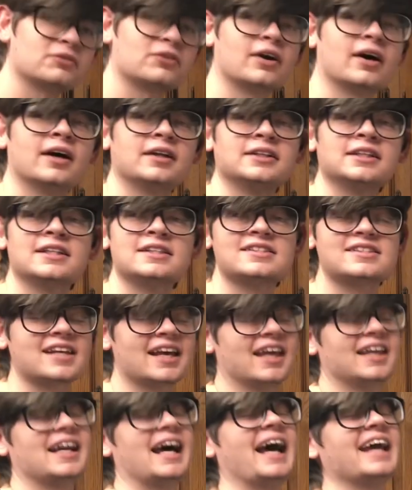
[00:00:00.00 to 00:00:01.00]
onions,
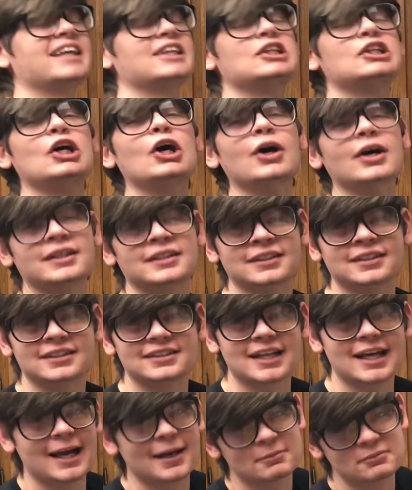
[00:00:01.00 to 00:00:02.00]
and I couldn't. I'm